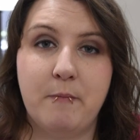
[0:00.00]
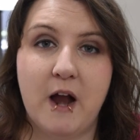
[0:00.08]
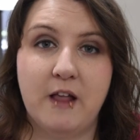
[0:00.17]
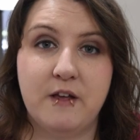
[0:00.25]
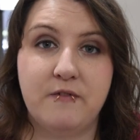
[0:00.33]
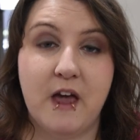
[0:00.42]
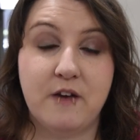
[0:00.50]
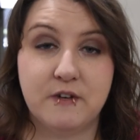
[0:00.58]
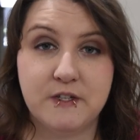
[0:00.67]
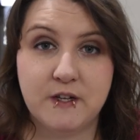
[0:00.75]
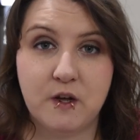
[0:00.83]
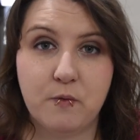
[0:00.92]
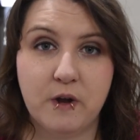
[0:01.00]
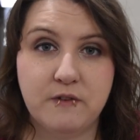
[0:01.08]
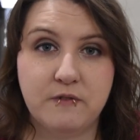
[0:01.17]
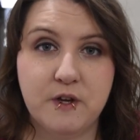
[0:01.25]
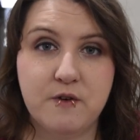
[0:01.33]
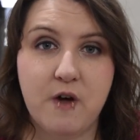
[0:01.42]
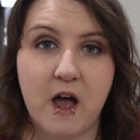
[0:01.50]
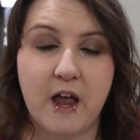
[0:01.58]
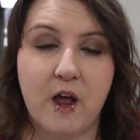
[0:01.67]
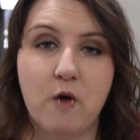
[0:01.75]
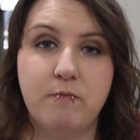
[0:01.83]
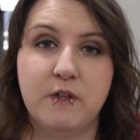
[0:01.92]
I love every single one of you. I
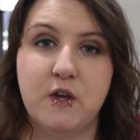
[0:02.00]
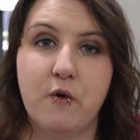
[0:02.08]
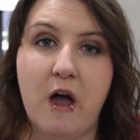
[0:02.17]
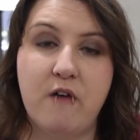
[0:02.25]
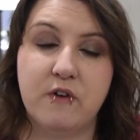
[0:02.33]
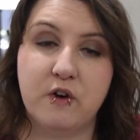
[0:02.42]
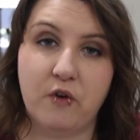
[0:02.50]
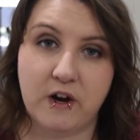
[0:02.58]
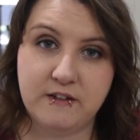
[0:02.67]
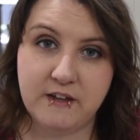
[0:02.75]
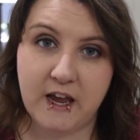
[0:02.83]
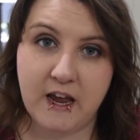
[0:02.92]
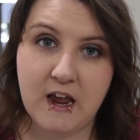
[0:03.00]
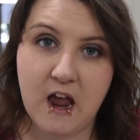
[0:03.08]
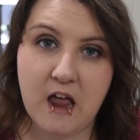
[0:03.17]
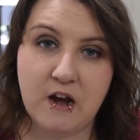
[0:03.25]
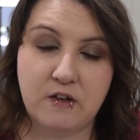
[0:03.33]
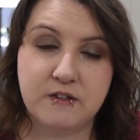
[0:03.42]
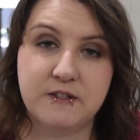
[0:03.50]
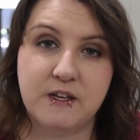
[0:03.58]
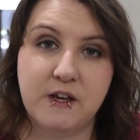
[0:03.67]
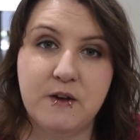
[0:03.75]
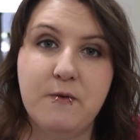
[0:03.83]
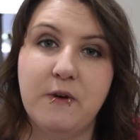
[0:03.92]
hope that you have a great day, and I'll
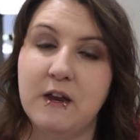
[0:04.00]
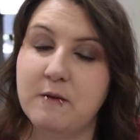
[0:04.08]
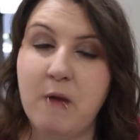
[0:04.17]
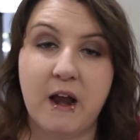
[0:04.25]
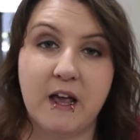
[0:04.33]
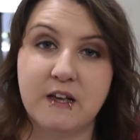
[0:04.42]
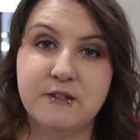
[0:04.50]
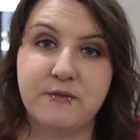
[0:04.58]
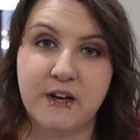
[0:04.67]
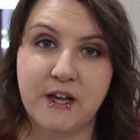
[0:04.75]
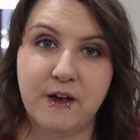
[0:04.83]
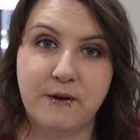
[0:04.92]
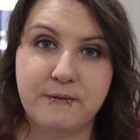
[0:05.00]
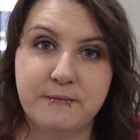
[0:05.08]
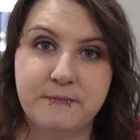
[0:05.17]
see you in my next video.